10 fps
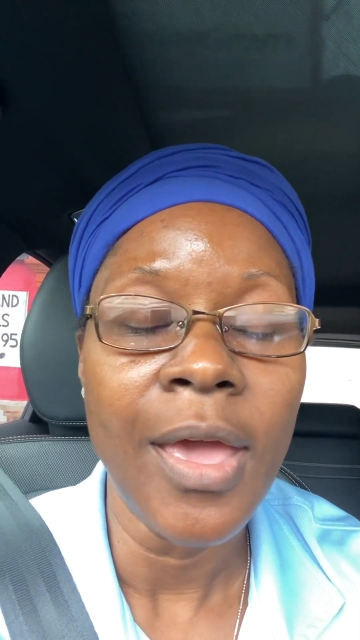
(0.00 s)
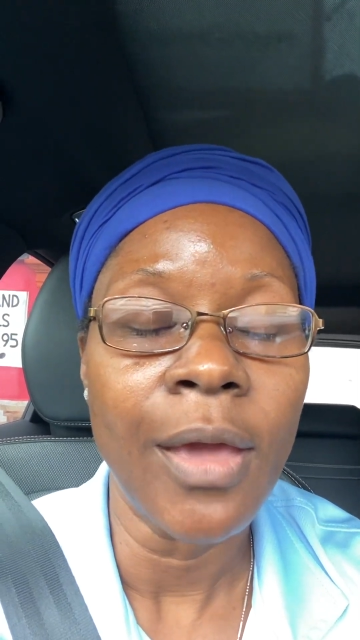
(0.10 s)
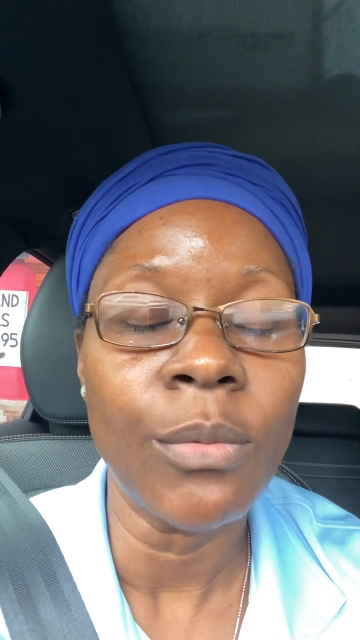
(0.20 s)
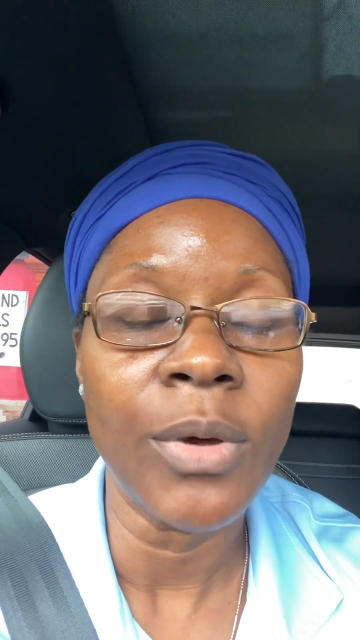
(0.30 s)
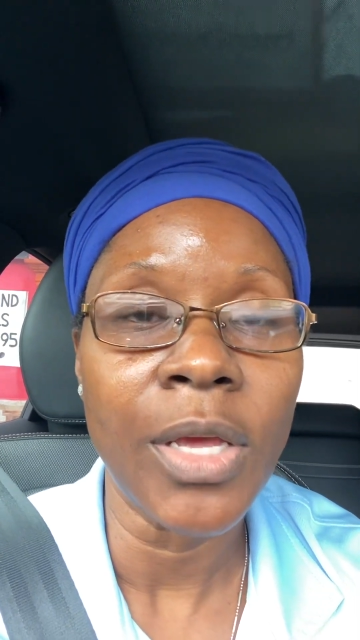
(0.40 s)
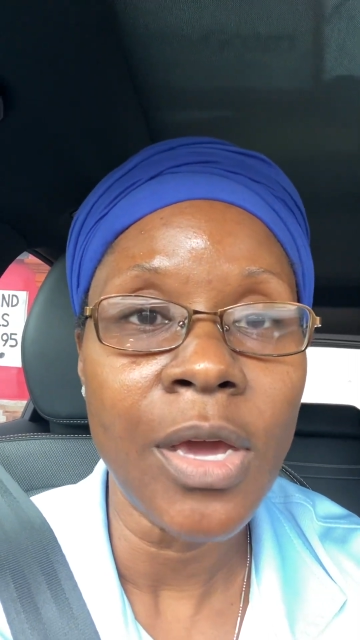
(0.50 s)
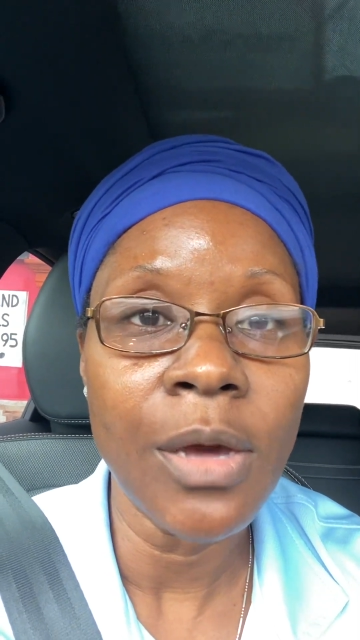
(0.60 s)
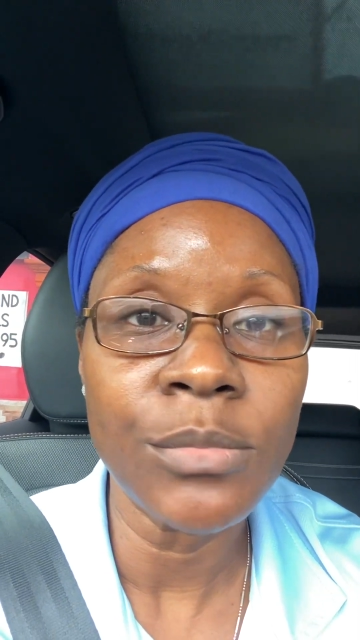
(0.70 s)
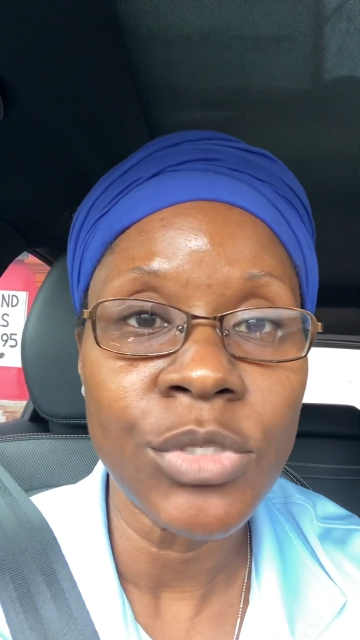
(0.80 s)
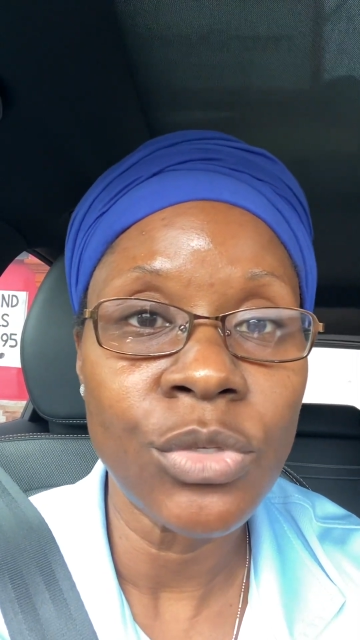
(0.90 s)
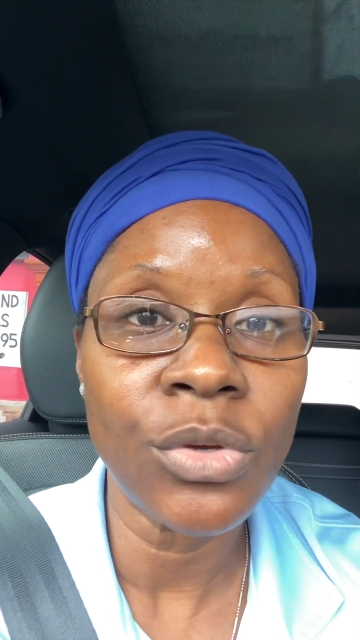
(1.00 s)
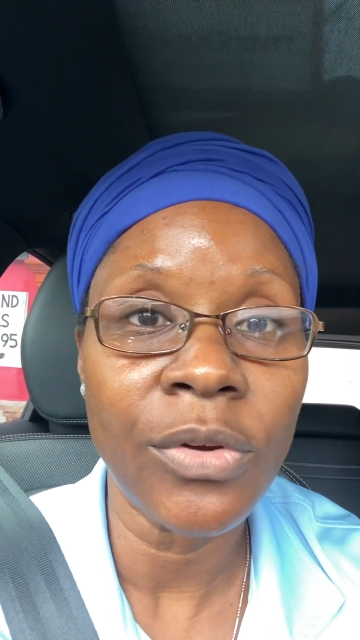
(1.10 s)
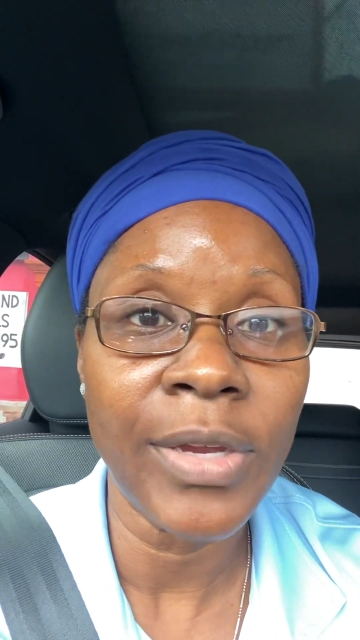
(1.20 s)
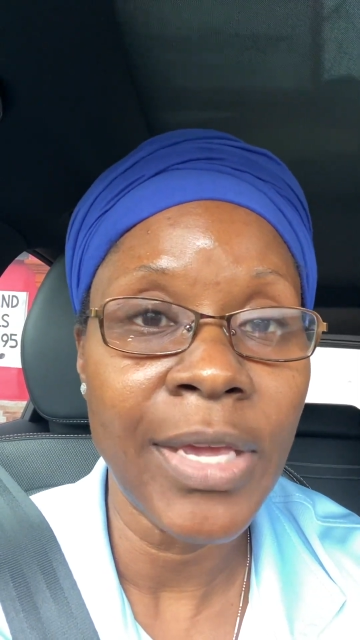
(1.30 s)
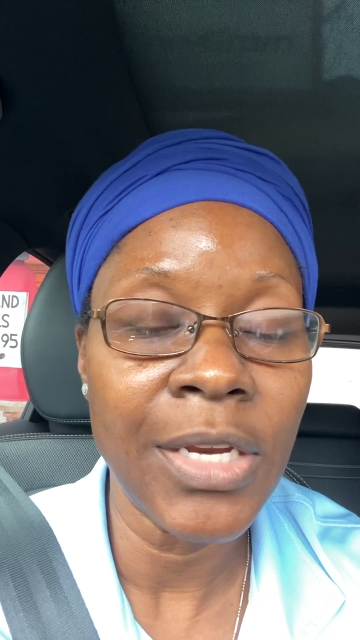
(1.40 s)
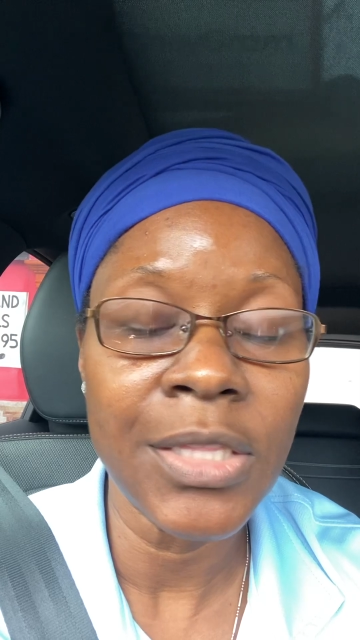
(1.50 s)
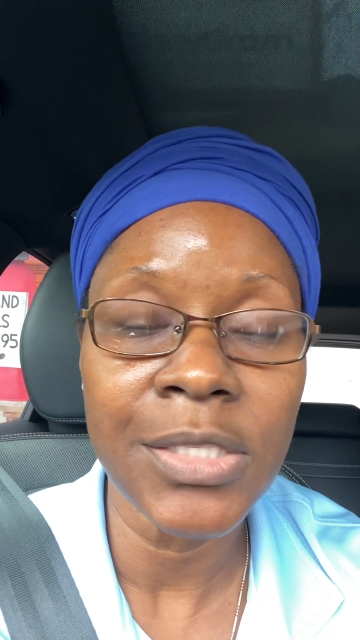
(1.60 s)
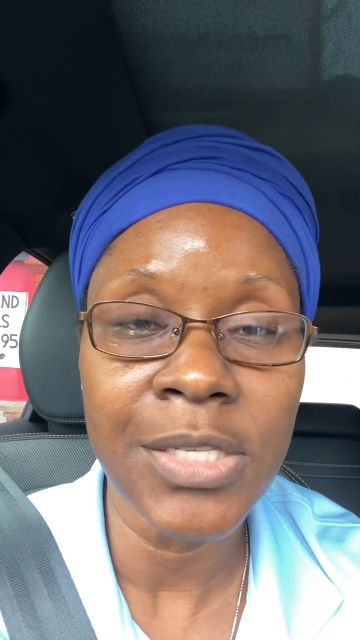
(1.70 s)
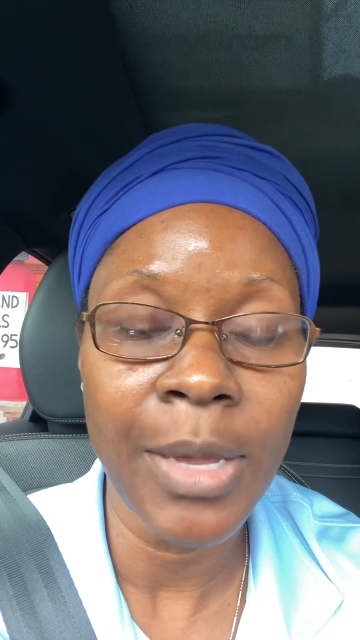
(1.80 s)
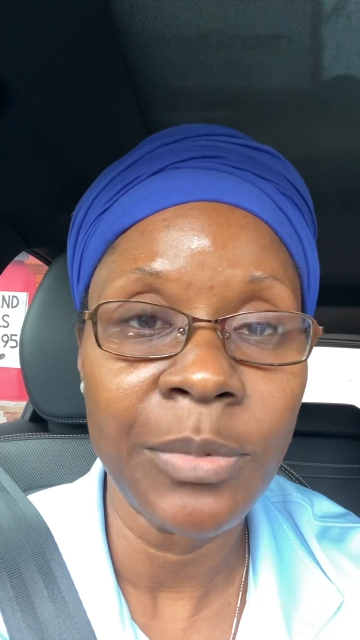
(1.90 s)
and when it comes to creating the
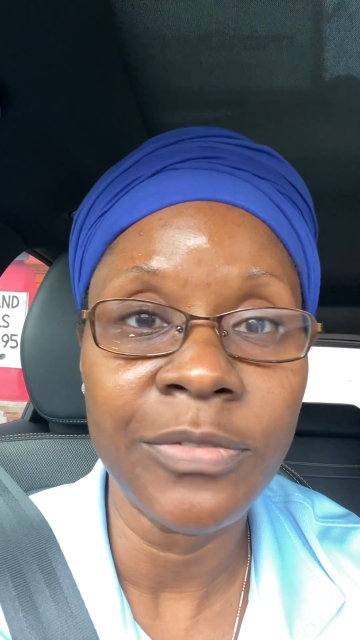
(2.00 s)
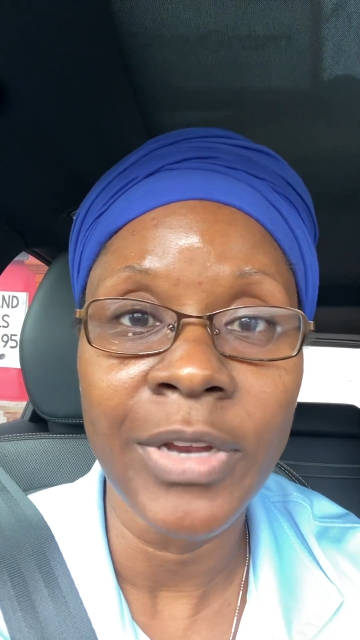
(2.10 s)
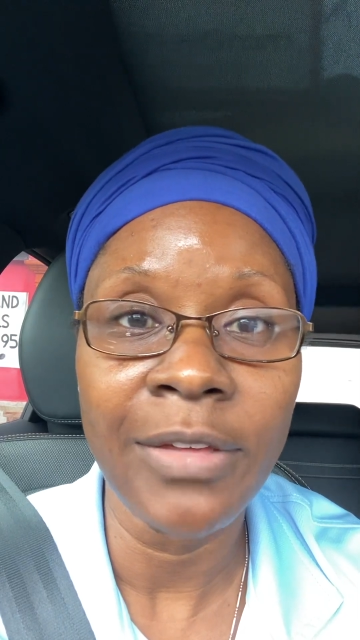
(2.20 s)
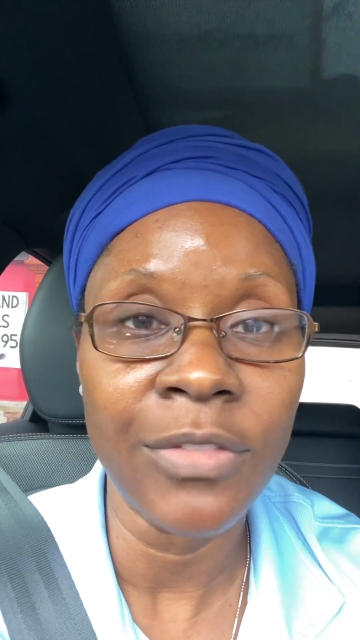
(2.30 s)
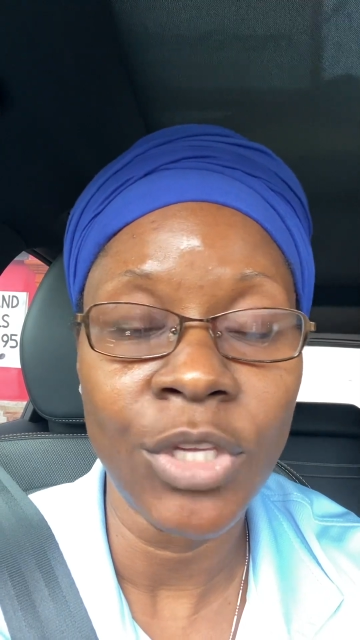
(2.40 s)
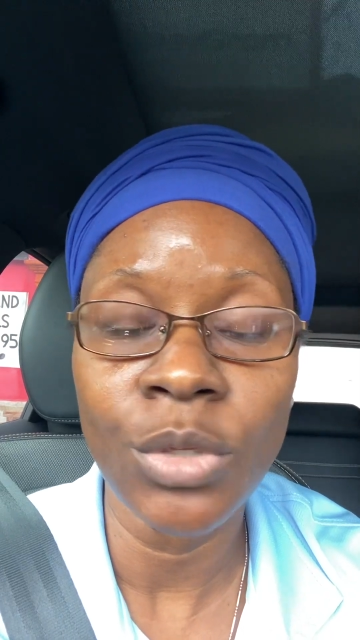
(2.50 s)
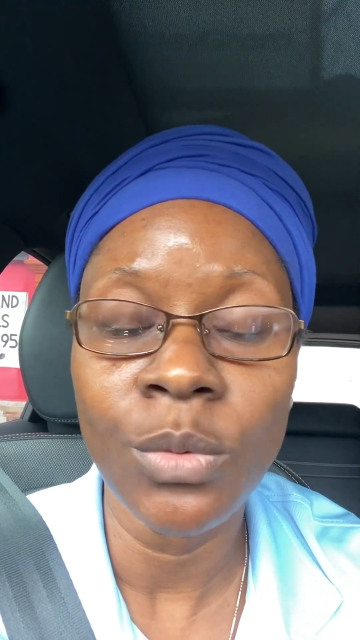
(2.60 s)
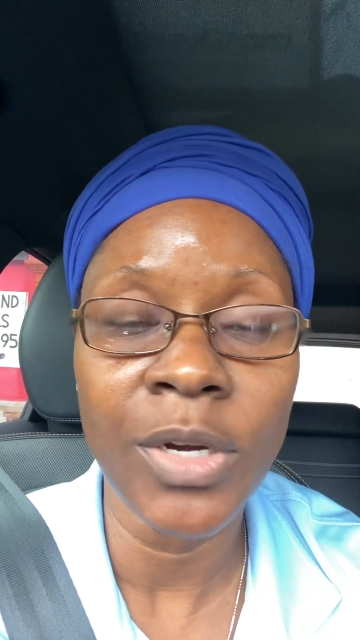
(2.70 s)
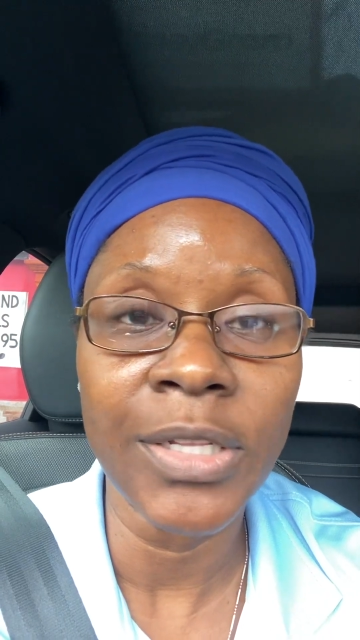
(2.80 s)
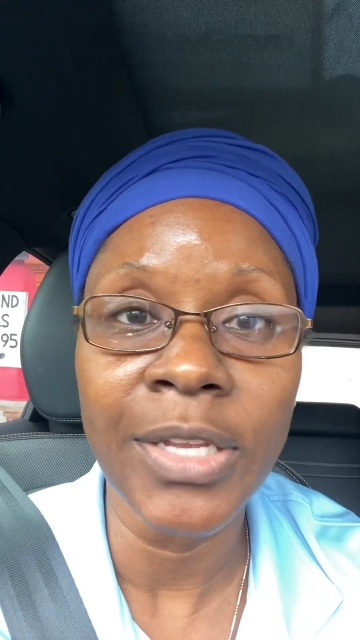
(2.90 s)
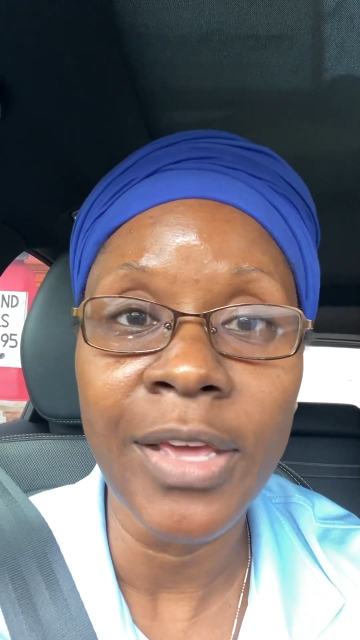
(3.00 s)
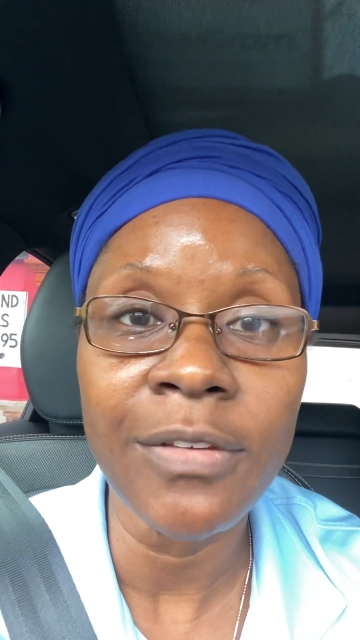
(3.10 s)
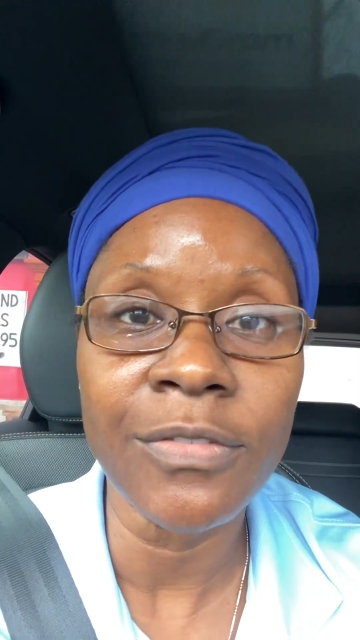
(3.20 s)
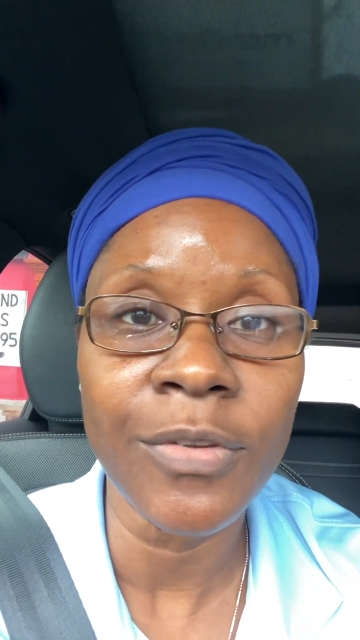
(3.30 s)
type of life that you want to live.